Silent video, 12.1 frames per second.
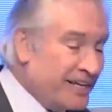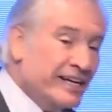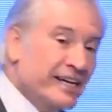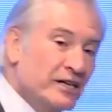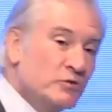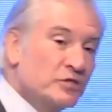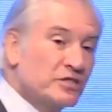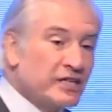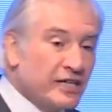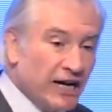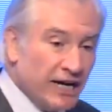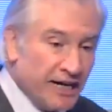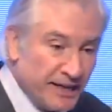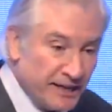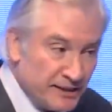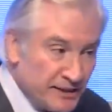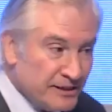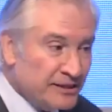He was the guy
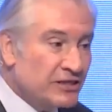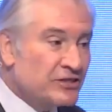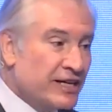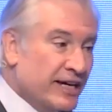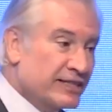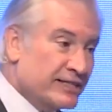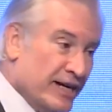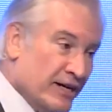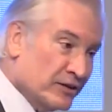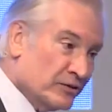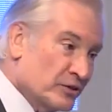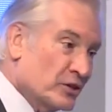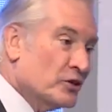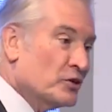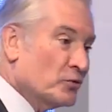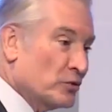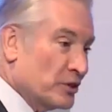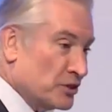that sat down
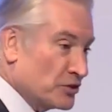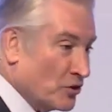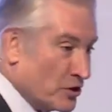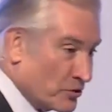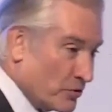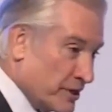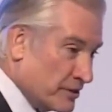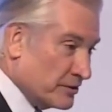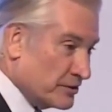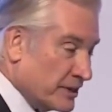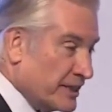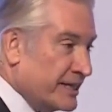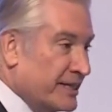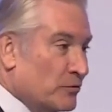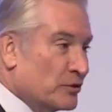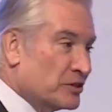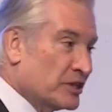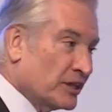with the songwriters. It
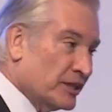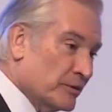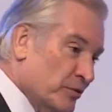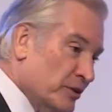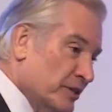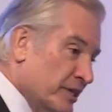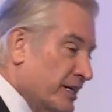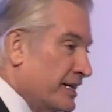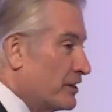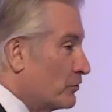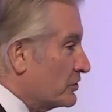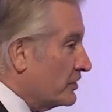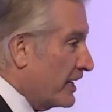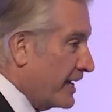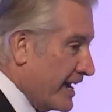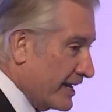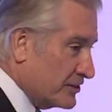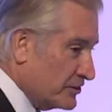was deliberate. It was not
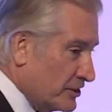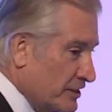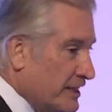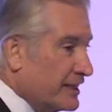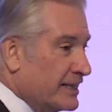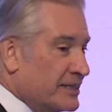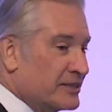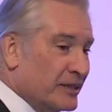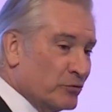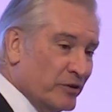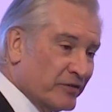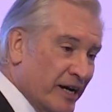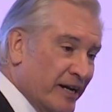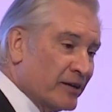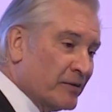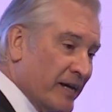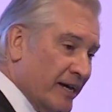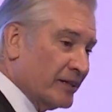accident. He said, we've got
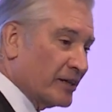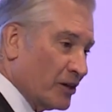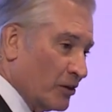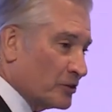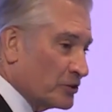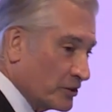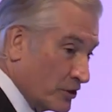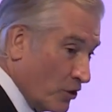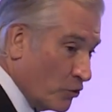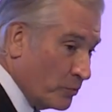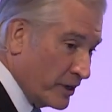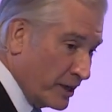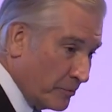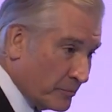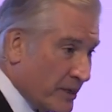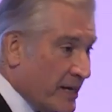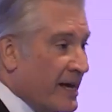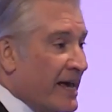to get the culture to open up,
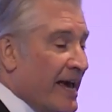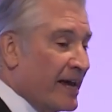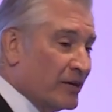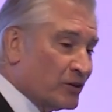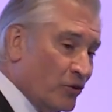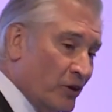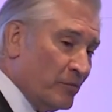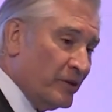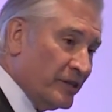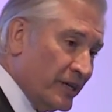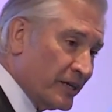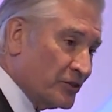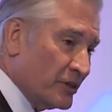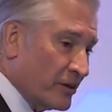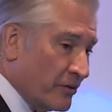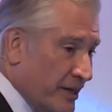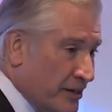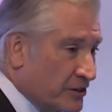and it's going to be the next
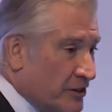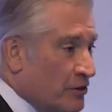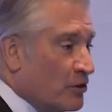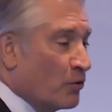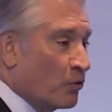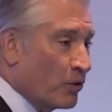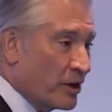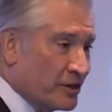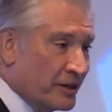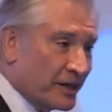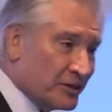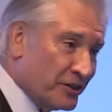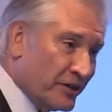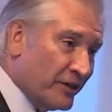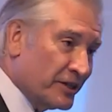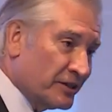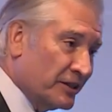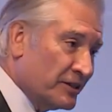generation. What does the next
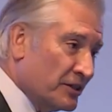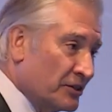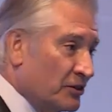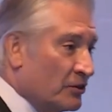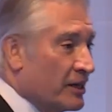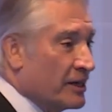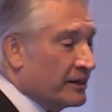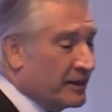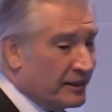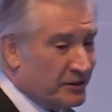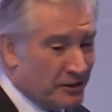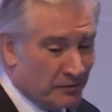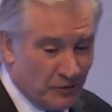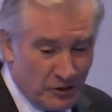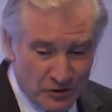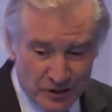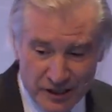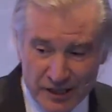generation listen to? They listen to
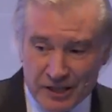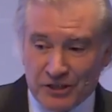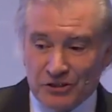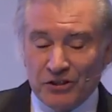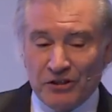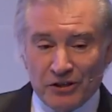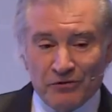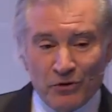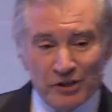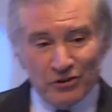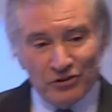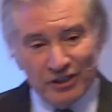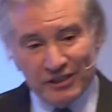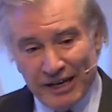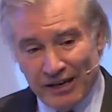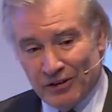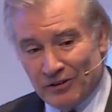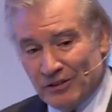music. So therefore, you sit
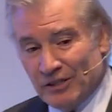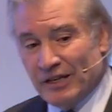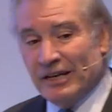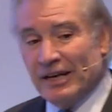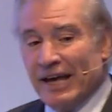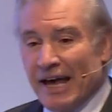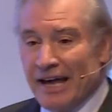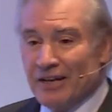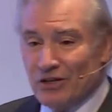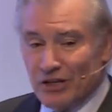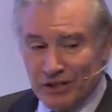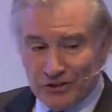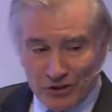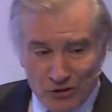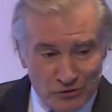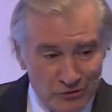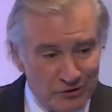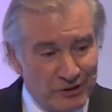down and you get
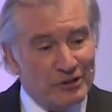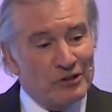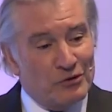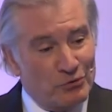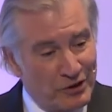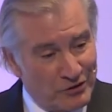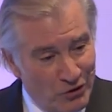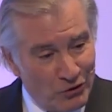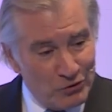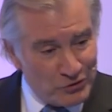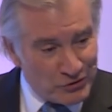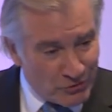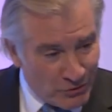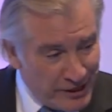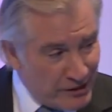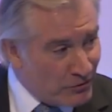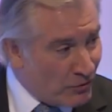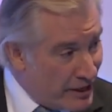stoned with those great
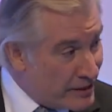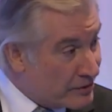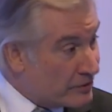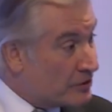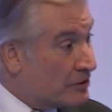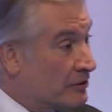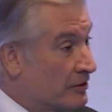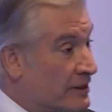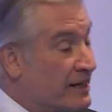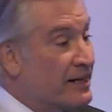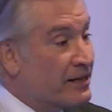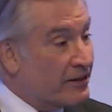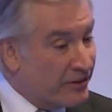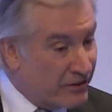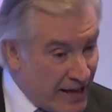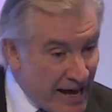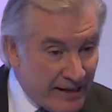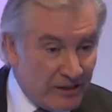writers.
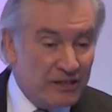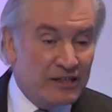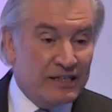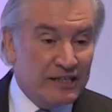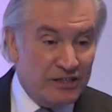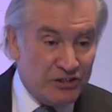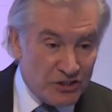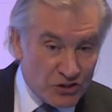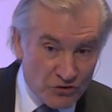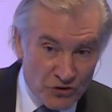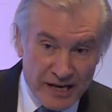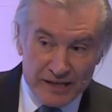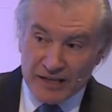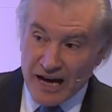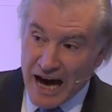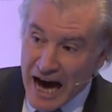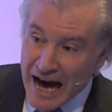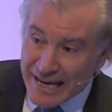That is the
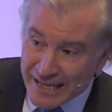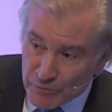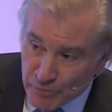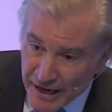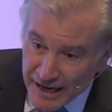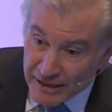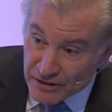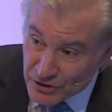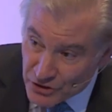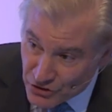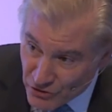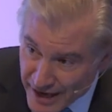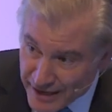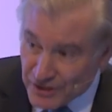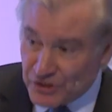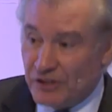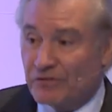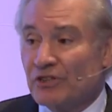high-impact
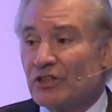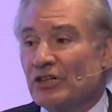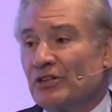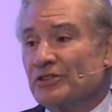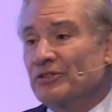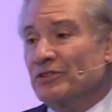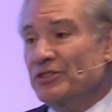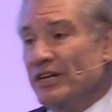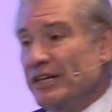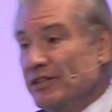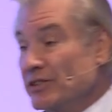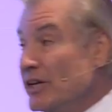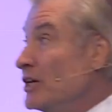strategy for cultural change.